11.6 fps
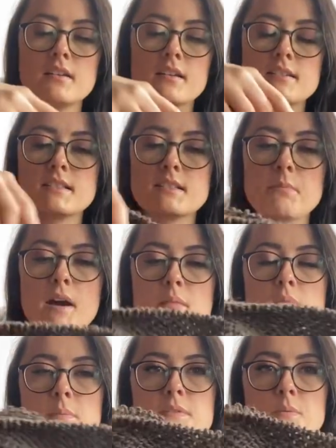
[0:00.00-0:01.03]
because it's a
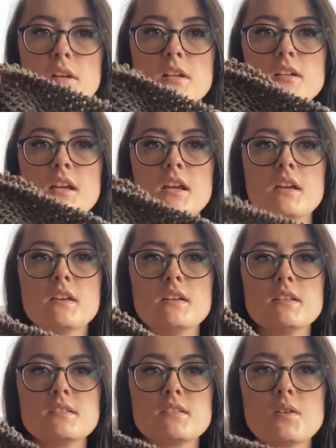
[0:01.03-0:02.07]
bottom-up sweater,
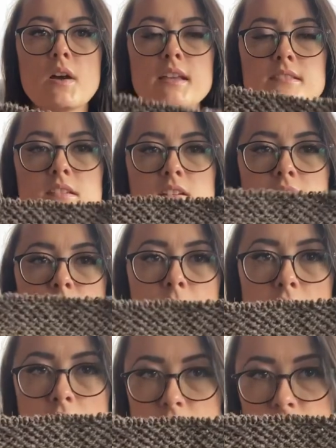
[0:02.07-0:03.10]
and so I started the
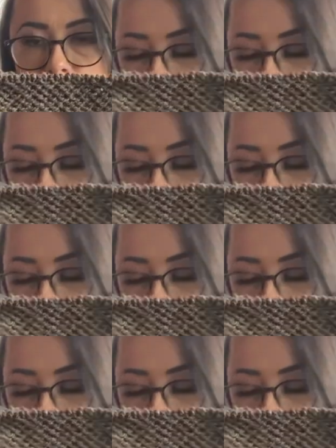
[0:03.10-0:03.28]
bottom,